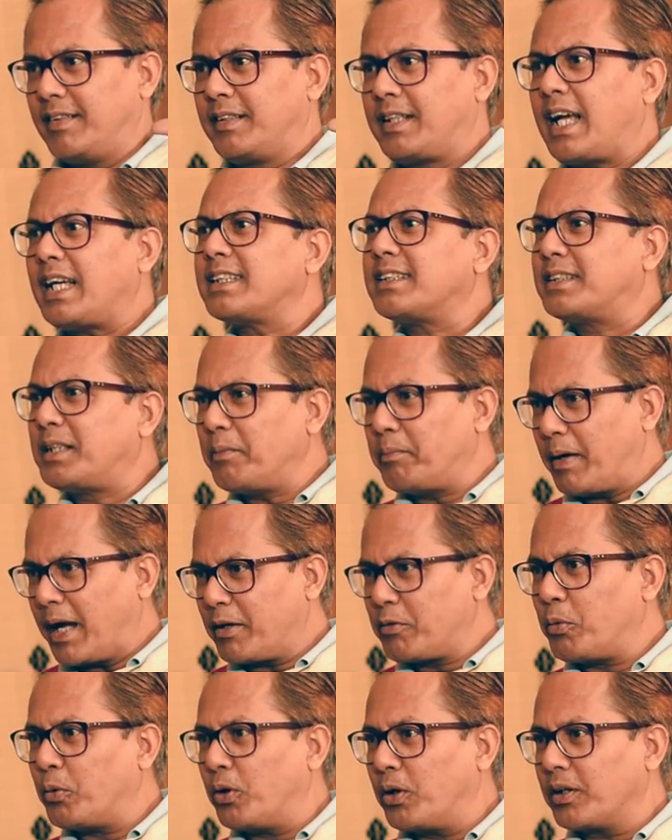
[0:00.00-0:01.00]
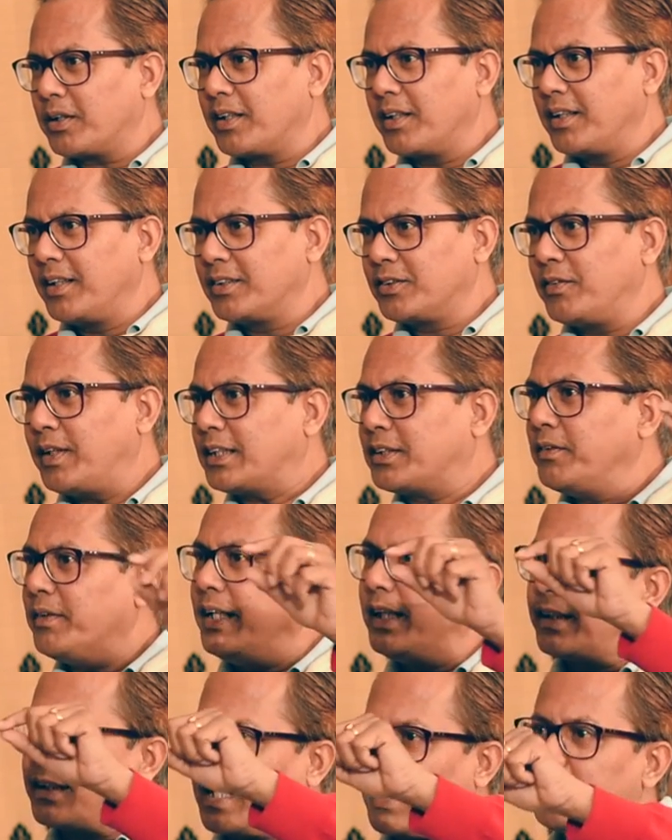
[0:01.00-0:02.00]
does the bad work, so naturally
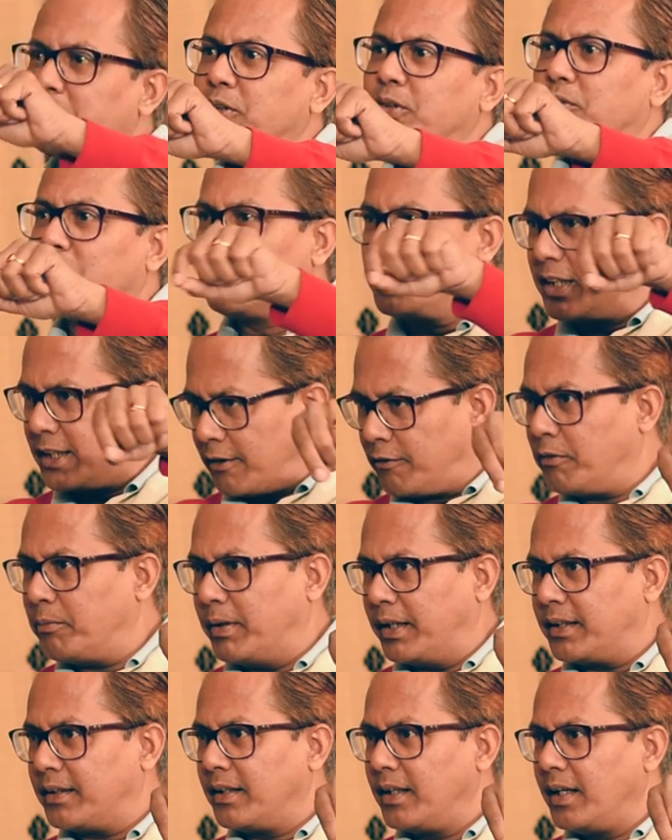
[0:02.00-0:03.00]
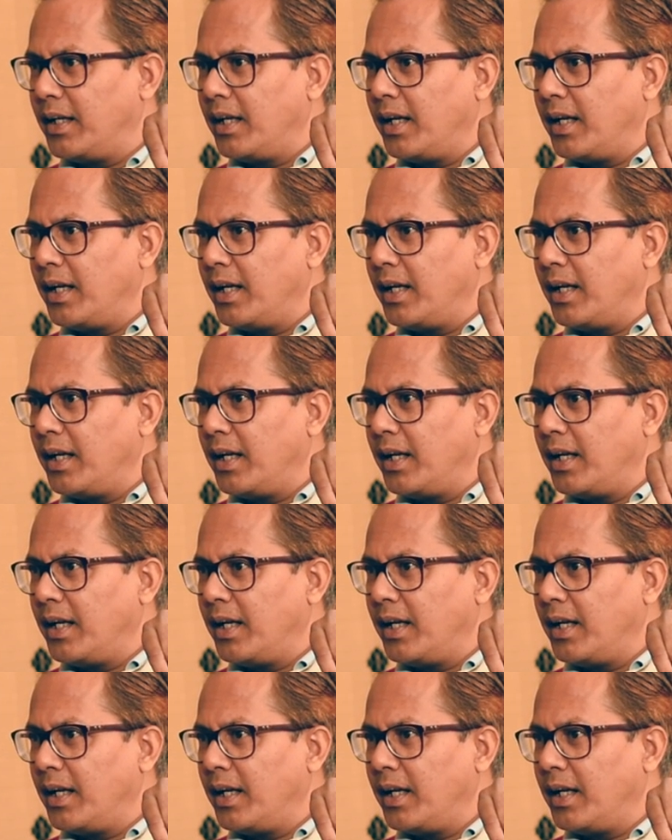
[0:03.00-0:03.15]
it comes to the government.